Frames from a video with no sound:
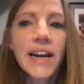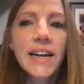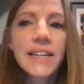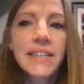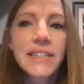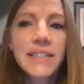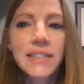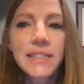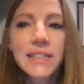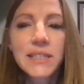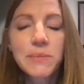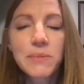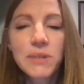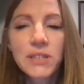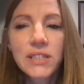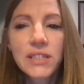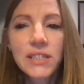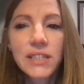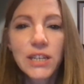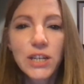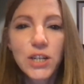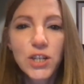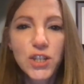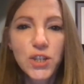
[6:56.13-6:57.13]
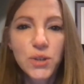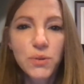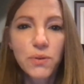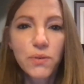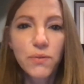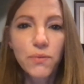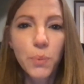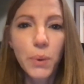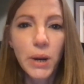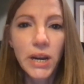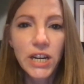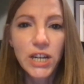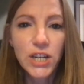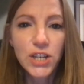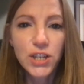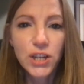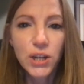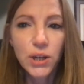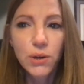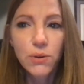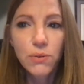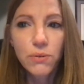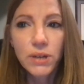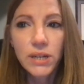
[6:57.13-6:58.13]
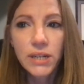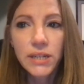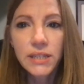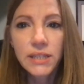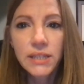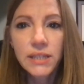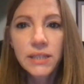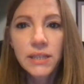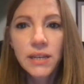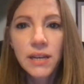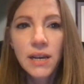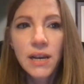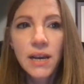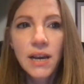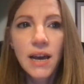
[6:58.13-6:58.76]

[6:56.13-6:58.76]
and dismiss the issue of wage increase